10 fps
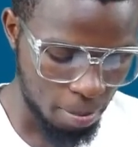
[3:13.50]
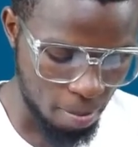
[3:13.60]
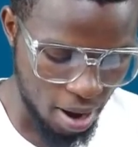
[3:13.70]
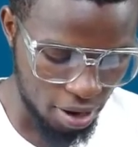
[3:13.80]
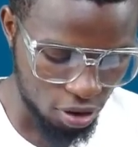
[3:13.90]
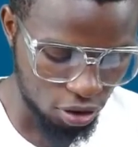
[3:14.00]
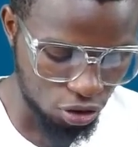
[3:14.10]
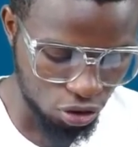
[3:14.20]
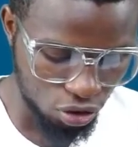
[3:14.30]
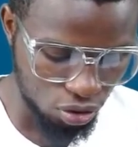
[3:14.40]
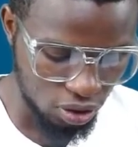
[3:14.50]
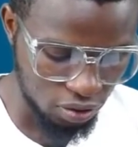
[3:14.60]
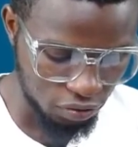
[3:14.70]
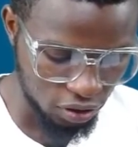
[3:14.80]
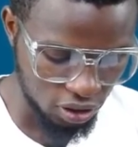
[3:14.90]
minus u
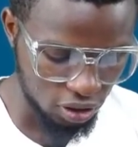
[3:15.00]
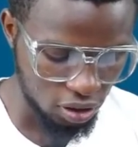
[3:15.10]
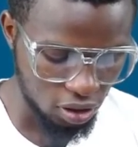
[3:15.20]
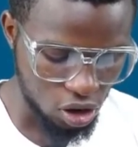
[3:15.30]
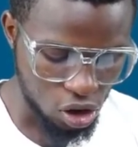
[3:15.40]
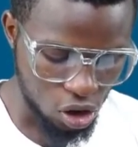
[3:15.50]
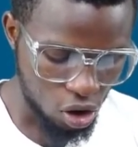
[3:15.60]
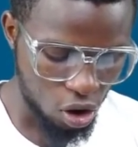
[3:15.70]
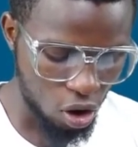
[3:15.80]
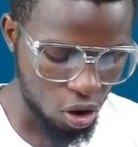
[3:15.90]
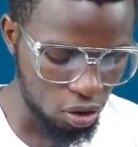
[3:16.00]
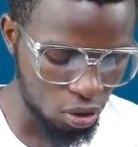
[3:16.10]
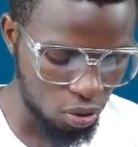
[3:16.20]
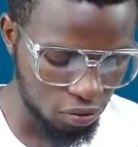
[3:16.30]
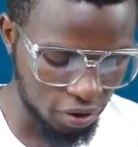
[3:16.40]
dv
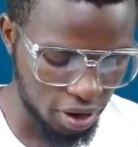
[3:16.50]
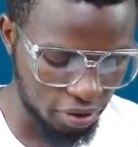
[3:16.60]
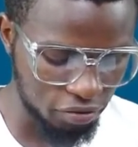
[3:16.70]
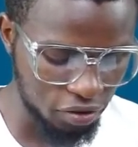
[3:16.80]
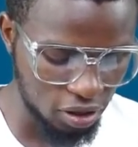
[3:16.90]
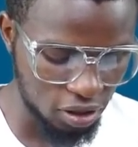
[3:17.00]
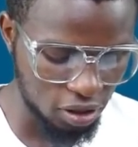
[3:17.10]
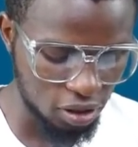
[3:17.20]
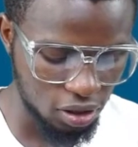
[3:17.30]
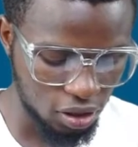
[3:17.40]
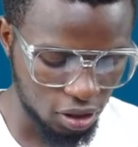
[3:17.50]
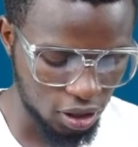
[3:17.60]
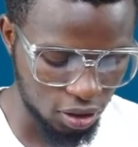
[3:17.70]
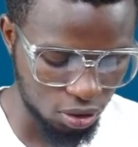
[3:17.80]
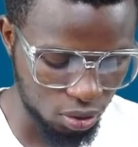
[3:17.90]
all over v
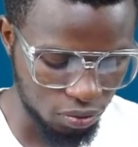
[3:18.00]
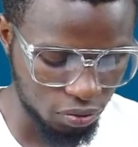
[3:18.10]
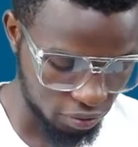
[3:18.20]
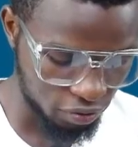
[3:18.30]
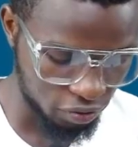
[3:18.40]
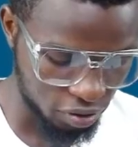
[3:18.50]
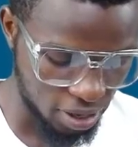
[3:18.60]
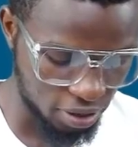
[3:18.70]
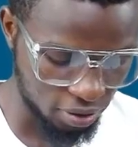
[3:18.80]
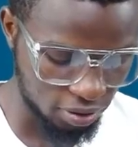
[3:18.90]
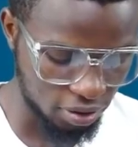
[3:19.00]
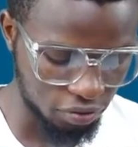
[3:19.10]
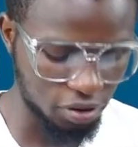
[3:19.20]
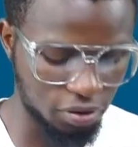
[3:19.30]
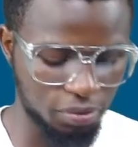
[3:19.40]
into v minus
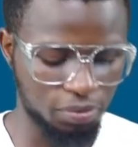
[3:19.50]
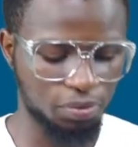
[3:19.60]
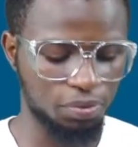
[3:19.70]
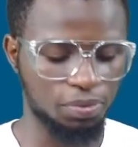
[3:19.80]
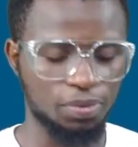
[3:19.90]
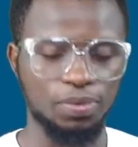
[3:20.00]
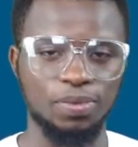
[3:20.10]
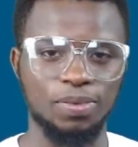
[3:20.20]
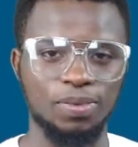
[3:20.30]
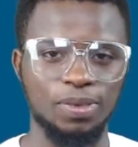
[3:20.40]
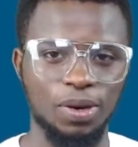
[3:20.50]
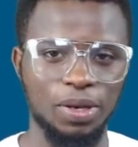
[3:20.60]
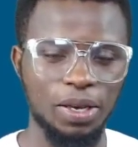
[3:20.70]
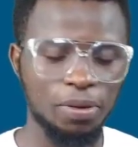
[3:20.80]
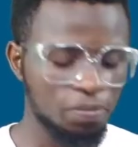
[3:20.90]
dv.
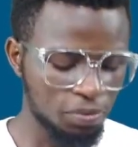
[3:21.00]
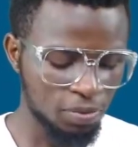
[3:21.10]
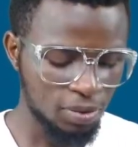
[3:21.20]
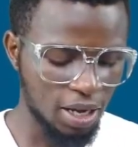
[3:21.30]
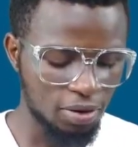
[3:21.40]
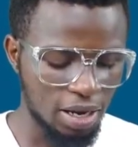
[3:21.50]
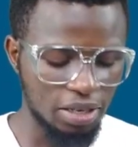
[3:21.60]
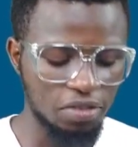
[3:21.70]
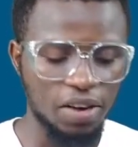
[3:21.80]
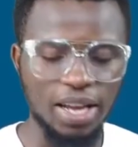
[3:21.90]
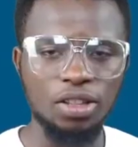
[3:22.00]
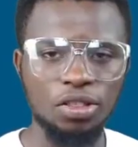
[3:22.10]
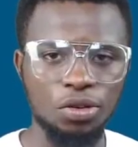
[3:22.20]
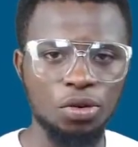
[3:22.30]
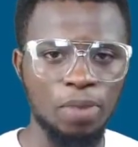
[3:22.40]
Okay, now
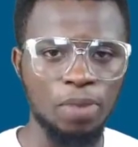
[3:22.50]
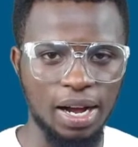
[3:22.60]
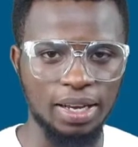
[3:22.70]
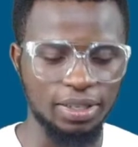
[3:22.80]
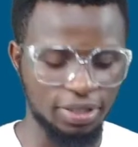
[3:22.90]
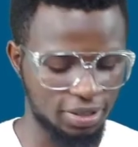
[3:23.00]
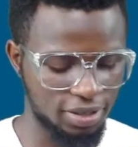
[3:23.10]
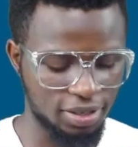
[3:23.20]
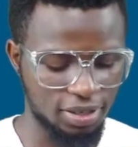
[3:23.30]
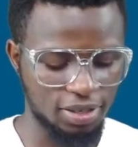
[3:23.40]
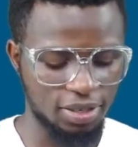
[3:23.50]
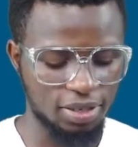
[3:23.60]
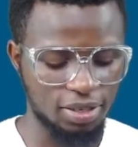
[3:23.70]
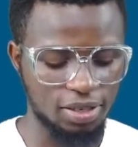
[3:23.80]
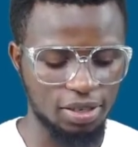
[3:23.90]
dividing through by
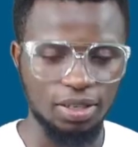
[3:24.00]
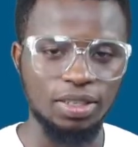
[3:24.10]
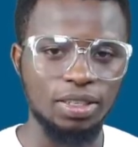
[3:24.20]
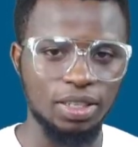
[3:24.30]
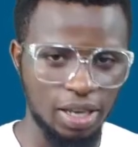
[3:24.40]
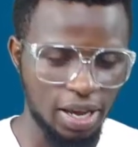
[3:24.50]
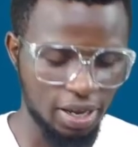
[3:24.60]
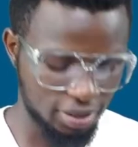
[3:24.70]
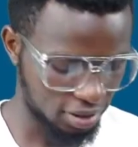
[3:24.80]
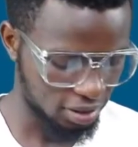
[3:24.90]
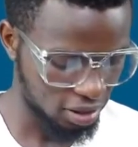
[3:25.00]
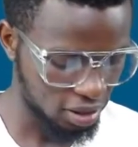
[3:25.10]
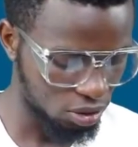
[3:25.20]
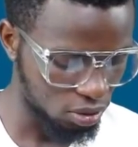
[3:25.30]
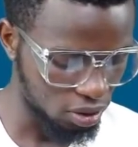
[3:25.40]
the x,
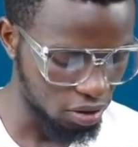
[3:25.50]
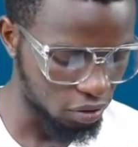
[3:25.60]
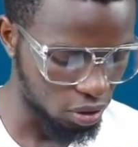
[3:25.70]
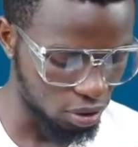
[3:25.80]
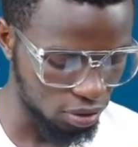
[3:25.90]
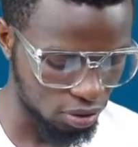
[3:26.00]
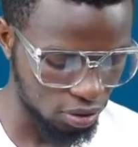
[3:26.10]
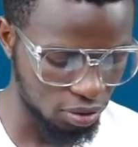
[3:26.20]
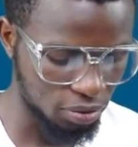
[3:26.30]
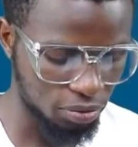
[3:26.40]
it will give us